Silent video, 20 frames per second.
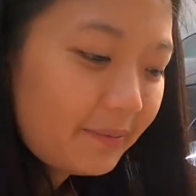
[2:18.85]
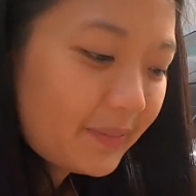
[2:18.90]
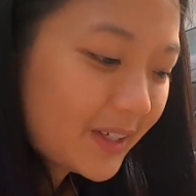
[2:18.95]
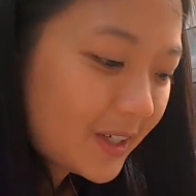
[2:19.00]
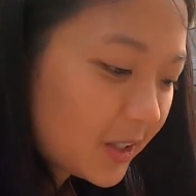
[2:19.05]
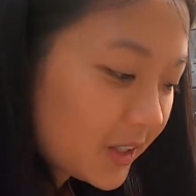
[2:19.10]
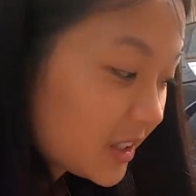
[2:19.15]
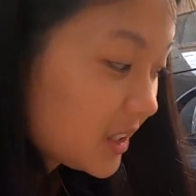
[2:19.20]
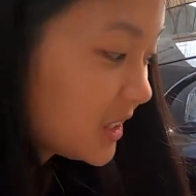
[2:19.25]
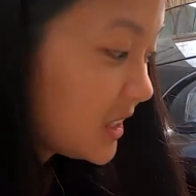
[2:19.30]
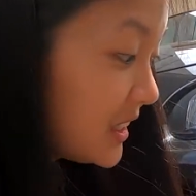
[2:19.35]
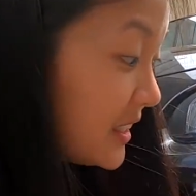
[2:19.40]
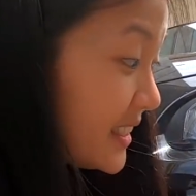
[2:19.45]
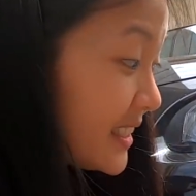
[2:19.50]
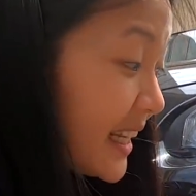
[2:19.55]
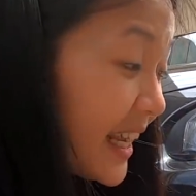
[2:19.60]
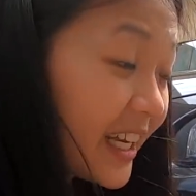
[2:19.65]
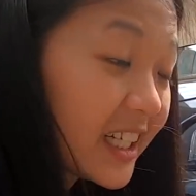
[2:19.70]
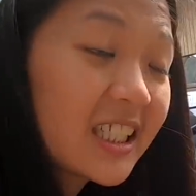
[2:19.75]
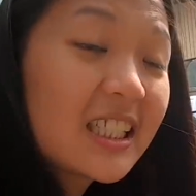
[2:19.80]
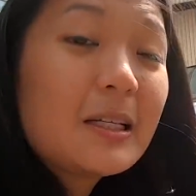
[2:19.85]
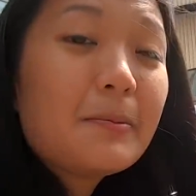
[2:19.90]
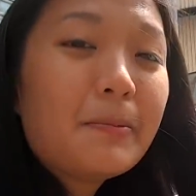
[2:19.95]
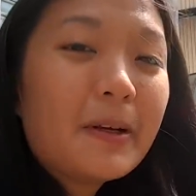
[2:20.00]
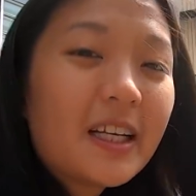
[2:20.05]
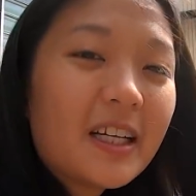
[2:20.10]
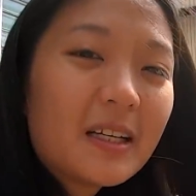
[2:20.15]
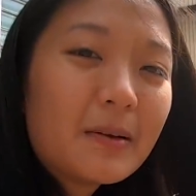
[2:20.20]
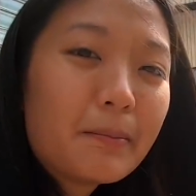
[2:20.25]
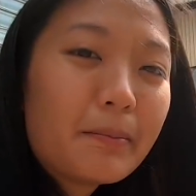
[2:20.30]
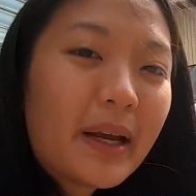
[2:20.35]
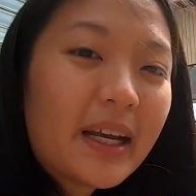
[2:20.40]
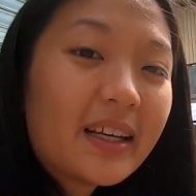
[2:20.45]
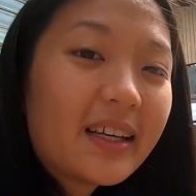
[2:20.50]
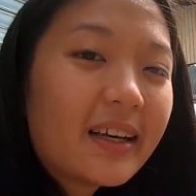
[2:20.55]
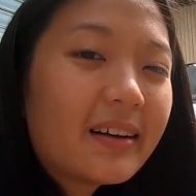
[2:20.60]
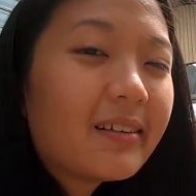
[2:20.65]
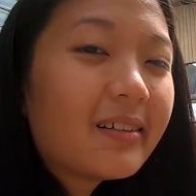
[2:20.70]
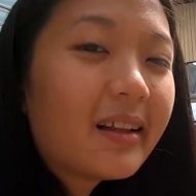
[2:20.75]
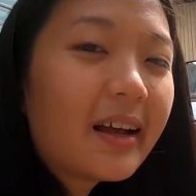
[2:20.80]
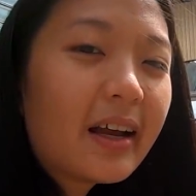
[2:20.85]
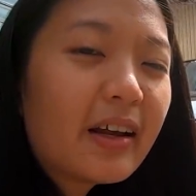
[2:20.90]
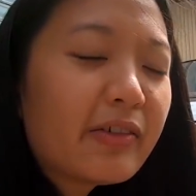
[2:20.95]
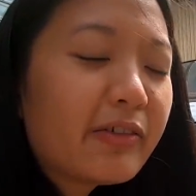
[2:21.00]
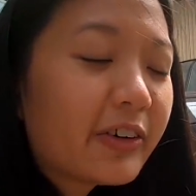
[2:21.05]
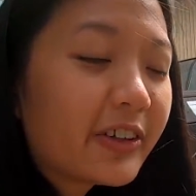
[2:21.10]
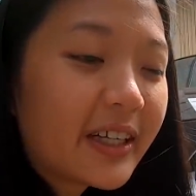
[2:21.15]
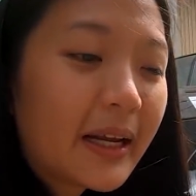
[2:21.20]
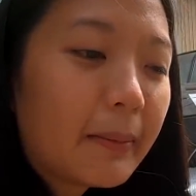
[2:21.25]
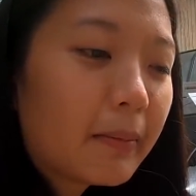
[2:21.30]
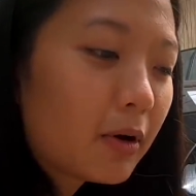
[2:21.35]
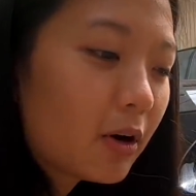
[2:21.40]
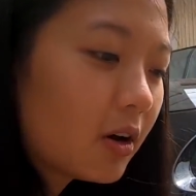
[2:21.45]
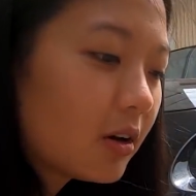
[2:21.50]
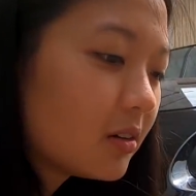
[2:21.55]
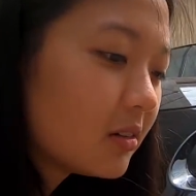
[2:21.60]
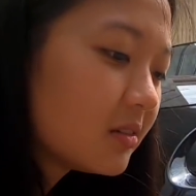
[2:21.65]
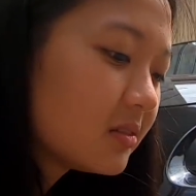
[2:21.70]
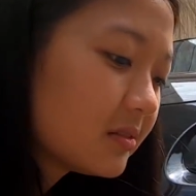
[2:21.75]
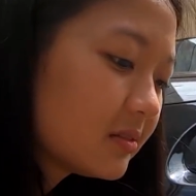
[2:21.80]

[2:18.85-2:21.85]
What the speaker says: because she's actually been in the backyard life for damn long.